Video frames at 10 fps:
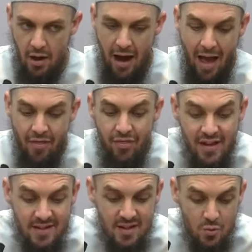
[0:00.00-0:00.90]
And
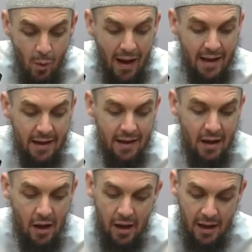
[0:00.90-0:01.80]
this is why,
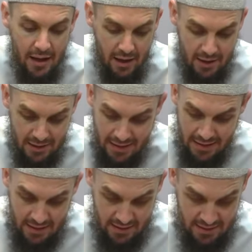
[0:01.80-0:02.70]

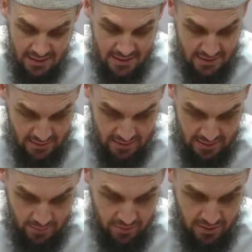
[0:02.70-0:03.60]
something
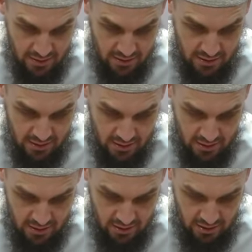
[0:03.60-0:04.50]
that
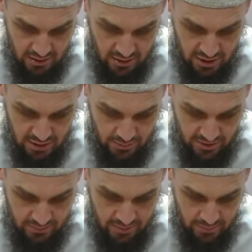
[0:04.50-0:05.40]
Sheikh
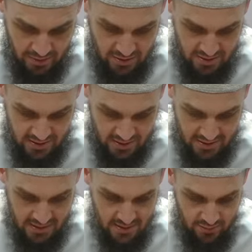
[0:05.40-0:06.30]
Muthaymin mentions
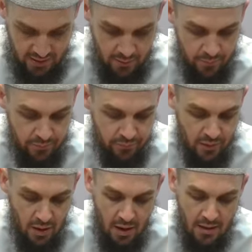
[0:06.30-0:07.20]
extensively.
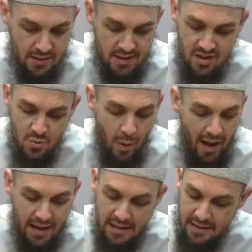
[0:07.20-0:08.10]
This is
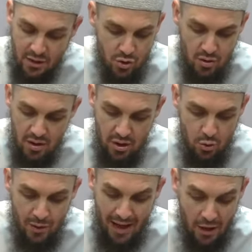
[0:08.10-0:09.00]
why that
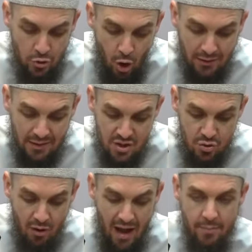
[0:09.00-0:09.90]
you cannot
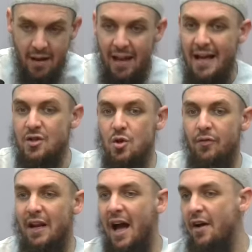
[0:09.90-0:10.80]
describe the likes
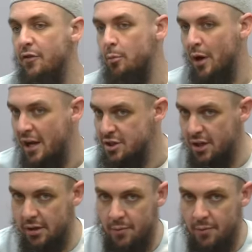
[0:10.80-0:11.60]
of Al-Hafidh ibn Hajar